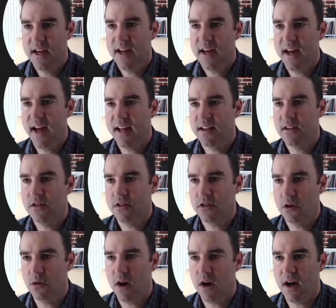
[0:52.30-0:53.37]
And
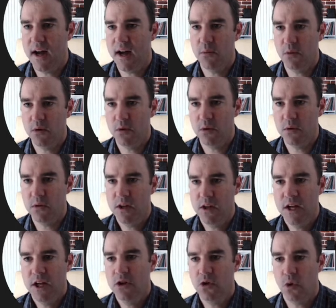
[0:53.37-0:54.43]
so I will
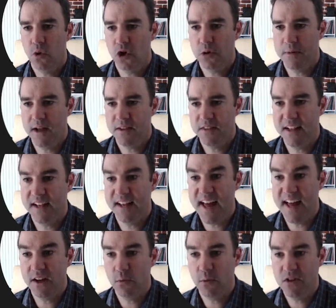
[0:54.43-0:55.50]
talk about the
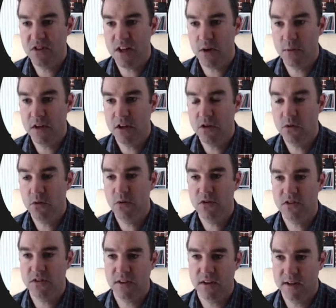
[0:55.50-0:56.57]
language that we
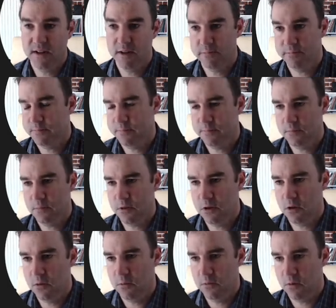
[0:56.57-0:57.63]
use,
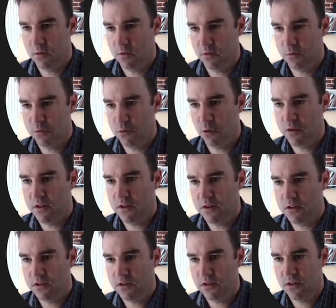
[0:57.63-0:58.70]
for
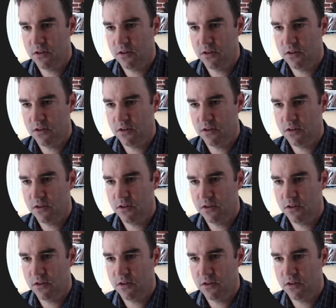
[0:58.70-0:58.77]
this